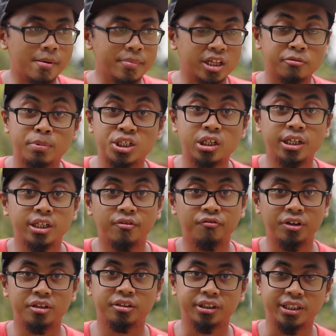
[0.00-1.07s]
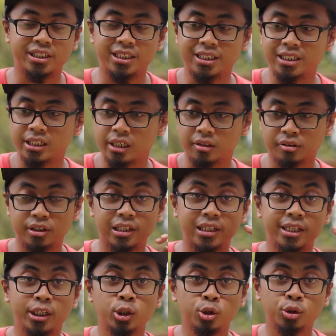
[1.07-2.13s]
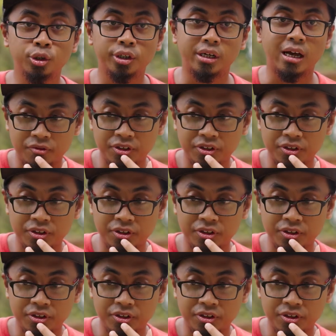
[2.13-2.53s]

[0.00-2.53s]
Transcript: Especially the face tracking is really good